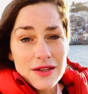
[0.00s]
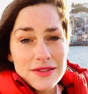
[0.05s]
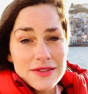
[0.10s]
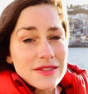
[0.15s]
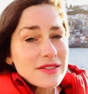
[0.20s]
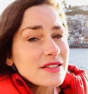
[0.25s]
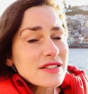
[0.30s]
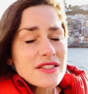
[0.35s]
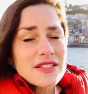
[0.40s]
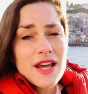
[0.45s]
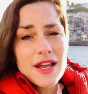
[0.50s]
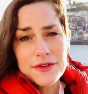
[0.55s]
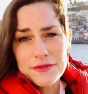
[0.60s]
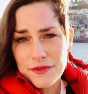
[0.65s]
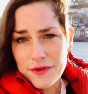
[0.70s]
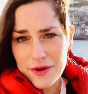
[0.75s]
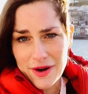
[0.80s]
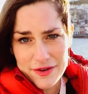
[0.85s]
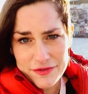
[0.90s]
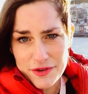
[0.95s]
This is not
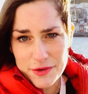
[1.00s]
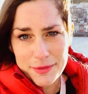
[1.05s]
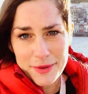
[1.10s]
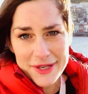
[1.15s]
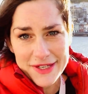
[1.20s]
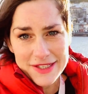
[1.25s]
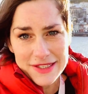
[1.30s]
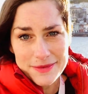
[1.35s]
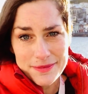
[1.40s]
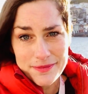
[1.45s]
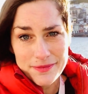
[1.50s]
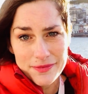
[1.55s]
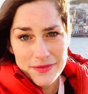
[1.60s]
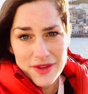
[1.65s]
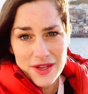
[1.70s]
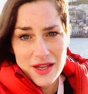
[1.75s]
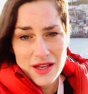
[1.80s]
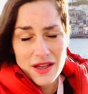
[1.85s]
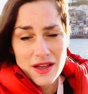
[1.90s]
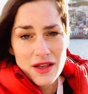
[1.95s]
for everybody.
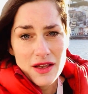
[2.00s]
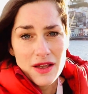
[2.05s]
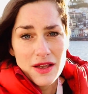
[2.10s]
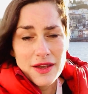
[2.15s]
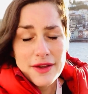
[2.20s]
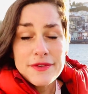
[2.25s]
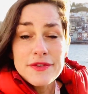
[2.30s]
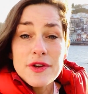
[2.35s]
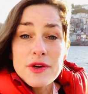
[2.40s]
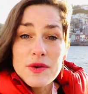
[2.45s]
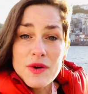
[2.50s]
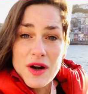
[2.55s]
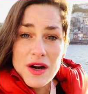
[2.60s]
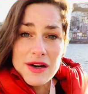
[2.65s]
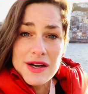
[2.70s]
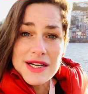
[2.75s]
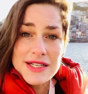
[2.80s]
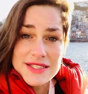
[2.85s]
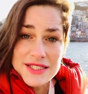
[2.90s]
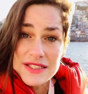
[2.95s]
If you
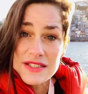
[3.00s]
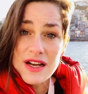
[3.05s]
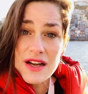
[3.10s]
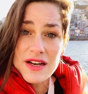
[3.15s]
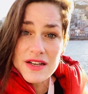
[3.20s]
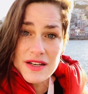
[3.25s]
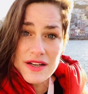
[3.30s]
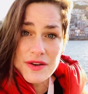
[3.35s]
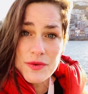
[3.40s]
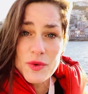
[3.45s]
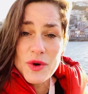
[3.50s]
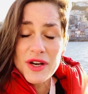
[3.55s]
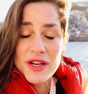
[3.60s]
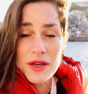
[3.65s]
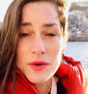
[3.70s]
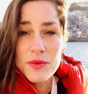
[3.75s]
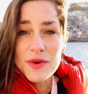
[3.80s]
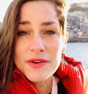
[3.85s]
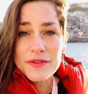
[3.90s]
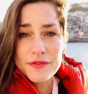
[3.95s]
are a designer
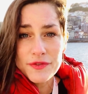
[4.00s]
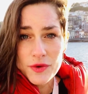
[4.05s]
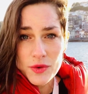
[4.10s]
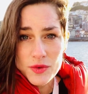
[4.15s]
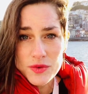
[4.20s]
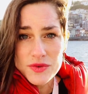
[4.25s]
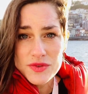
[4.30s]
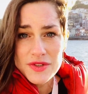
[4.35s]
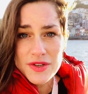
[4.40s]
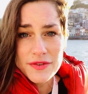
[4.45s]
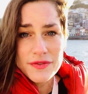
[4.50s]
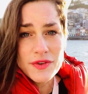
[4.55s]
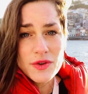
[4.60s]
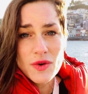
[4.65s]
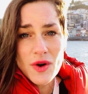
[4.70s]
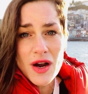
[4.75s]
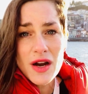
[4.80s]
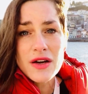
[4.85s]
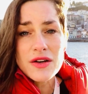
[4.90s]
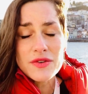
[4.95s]
working with food, if
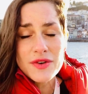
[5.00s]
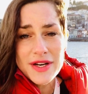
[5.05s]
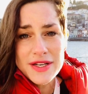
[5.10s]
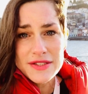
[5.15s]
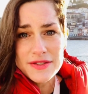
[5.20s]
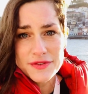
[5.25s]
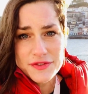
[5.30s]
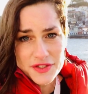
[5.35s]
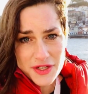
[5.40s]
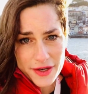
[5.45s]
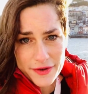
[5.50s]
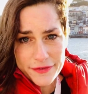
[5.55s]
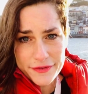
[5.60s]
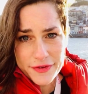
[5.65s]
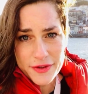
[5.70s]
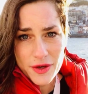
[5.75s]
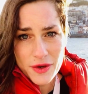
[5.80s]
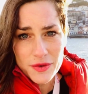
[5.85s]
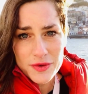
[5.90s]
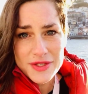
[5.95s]
you are a creative chef
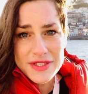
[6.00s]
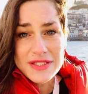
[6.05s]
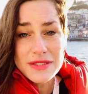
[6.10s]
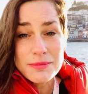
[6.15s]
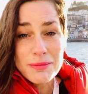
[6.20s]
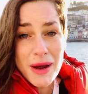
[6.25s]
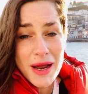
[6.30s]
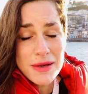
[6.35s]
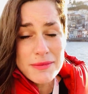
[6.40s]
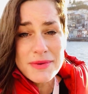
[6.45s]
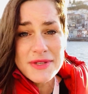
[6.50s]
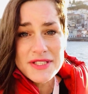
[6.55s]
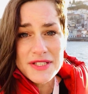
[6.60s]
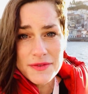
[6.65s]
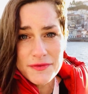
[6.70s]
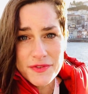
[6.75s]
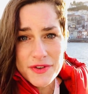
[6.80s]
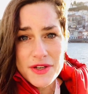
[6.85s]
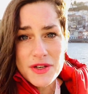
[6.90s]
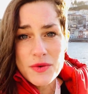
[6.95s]
though, this might be
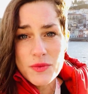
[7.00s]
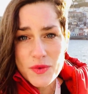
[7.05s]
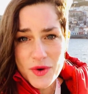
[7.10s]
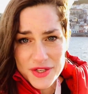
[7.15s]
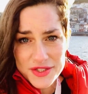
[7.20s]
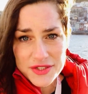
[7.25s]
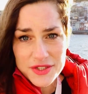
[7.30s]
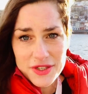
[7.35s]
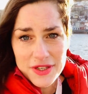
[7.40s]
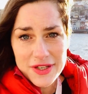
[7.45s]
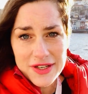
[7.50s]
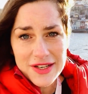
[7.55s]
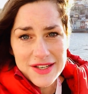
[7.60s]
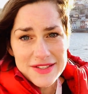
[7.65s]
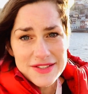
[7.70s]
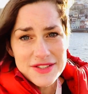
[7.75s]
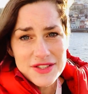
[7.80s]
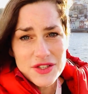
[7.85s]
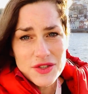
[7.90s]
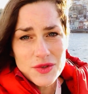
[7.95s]
something you want to look
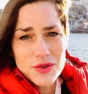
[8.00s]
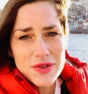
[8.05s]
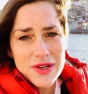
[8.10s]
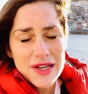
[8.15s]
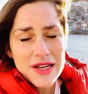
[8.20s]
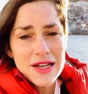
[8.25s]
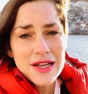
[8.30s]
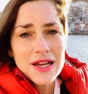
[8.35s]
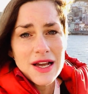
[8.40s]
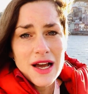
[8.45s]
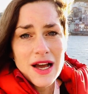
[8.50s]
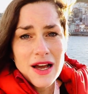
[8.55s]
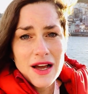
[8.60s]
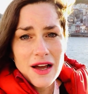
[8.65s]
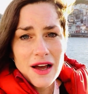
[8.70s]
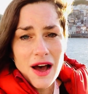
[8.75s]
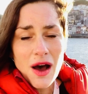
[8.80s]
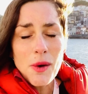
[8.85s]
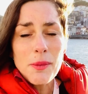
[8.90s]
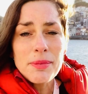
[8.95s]
into.
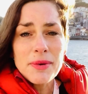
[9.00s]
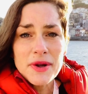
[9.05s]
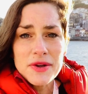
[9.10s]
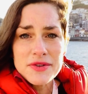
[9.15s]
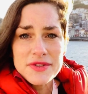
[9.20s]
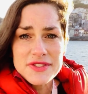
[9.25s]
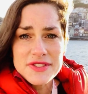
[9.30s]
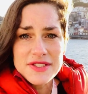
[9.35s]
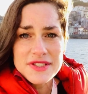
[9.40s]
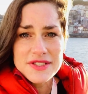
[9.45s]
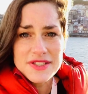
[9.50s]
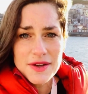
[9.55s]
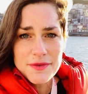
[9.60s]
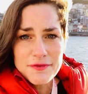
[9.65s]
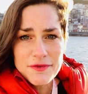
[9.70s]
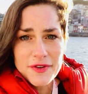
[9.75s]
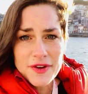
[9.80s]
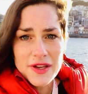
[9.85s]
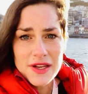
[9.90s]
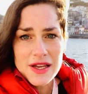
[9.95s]
I'll post
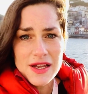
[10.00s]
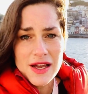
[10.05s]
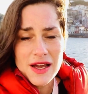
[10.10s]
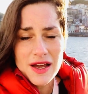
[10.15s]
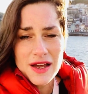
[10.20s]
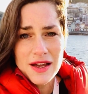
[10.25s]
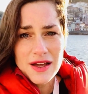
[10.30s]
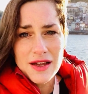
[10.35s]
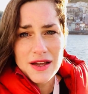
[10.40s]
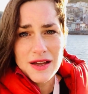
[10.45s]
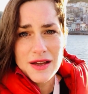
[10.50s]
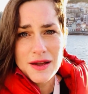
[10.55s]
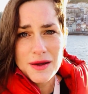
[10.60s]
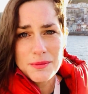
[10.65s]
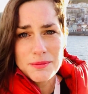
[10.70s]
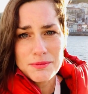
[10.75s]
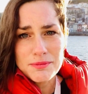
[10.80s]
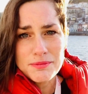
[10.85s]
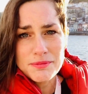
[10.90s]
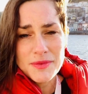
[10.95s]
something,
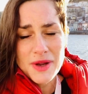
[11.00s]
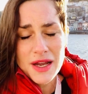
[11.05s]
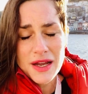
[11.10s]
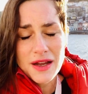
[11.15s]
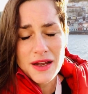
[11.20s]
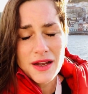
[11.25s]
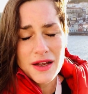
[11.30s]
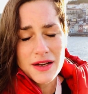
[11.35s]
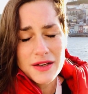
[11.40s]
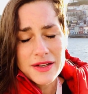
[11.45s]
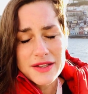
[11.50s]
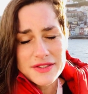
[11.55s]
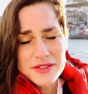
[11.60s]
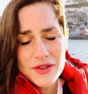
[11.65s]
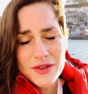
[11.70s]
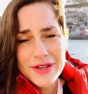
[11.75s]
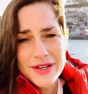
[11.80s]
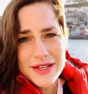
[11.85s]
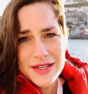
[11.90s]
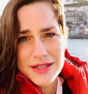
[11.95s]
a
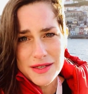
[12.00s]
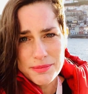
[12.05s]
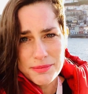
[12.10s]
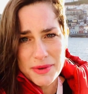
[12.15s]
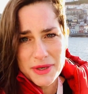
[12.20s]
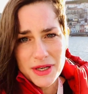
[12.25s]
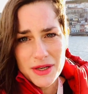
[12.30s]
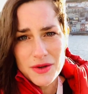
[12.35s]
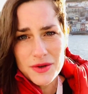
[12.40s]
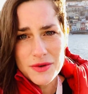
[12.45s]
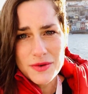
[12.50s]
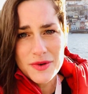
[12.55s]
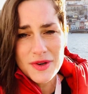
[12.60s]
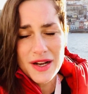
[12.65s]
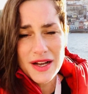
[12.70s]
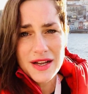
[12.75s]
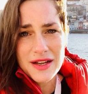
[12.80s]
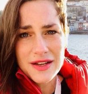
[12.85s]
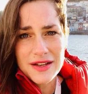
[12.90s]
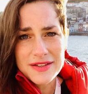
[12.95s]
little link below
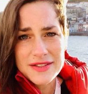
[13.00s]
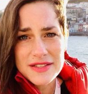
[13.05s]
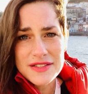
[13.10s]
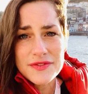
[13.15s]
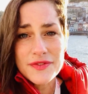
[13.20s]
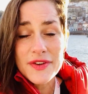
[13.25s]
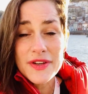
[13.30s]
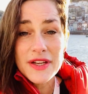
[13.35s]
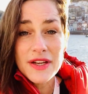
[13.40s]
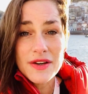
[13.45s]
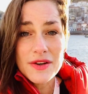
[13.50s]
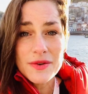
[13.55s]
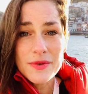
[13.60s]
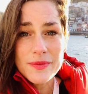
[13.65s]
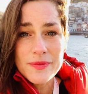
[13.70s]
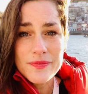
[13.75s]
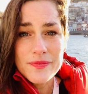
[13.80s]
this video.